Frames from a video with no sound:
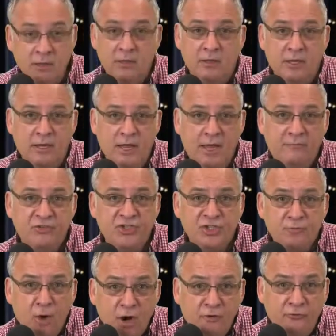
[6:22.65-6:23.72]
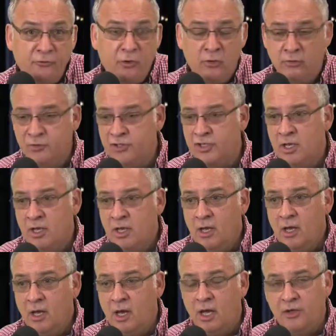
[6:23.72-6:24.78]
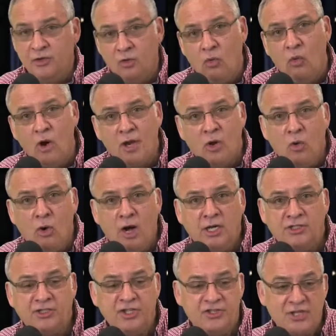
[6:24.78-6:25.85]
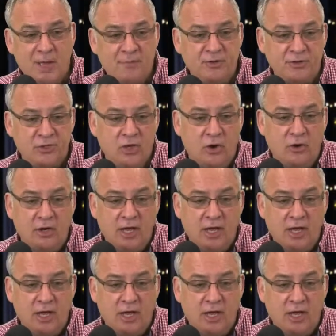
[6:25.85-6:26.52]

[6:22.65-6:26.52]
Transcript: that have smartphones, you'll want to watch this episode.